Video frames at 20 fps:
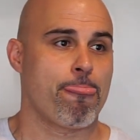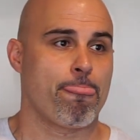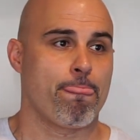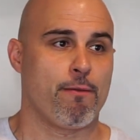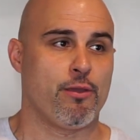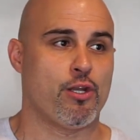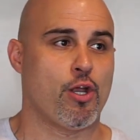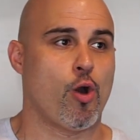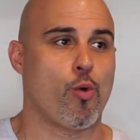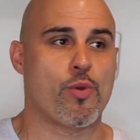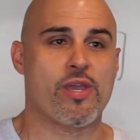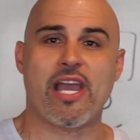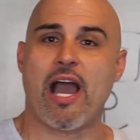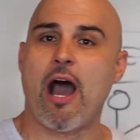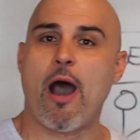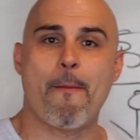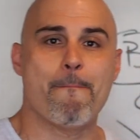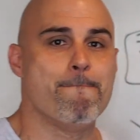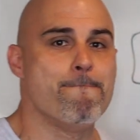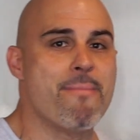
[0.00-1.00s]
We
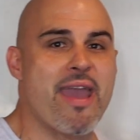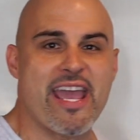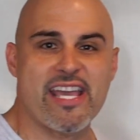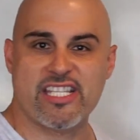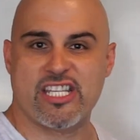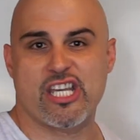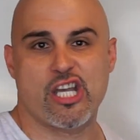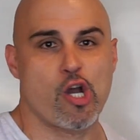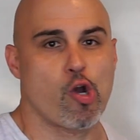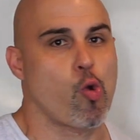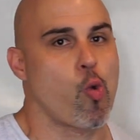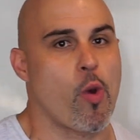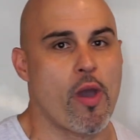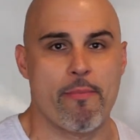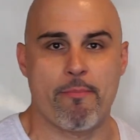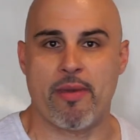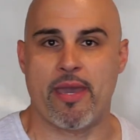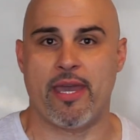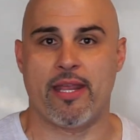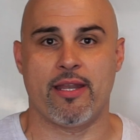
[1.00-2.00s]
got amazing
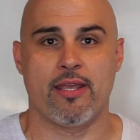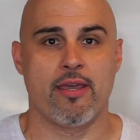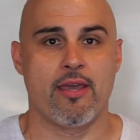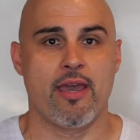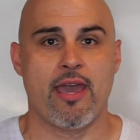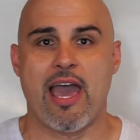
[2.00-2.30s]
equipment.